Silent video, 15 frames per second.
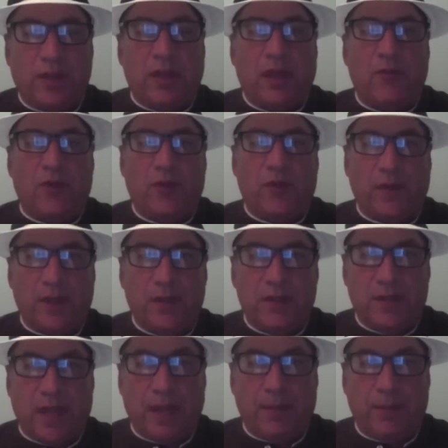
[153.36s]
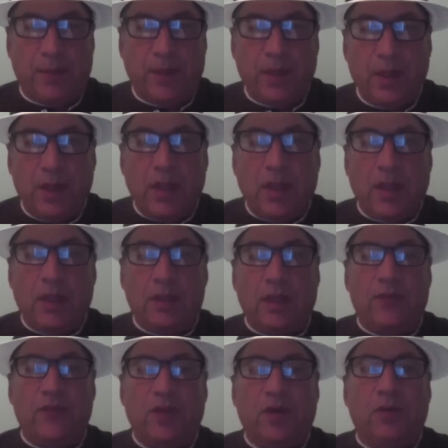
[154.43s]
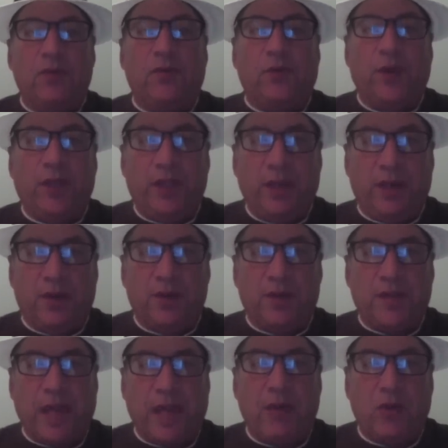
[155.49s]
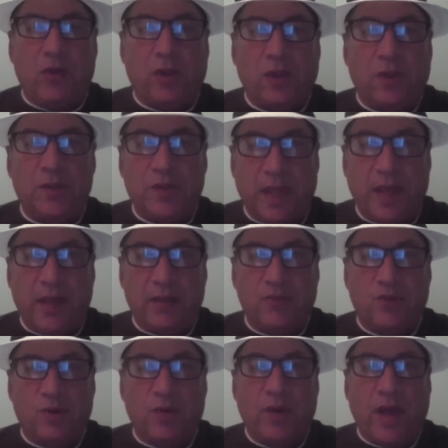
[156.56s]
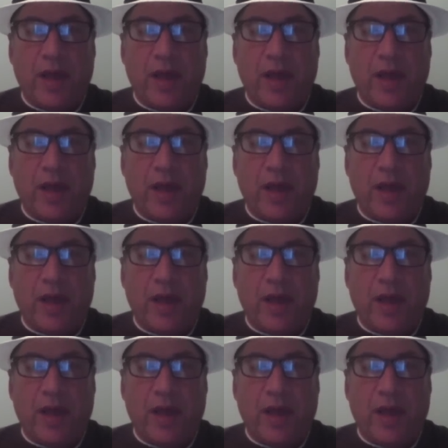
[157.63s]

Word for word: to cover things up. And I've known for years how close Andrew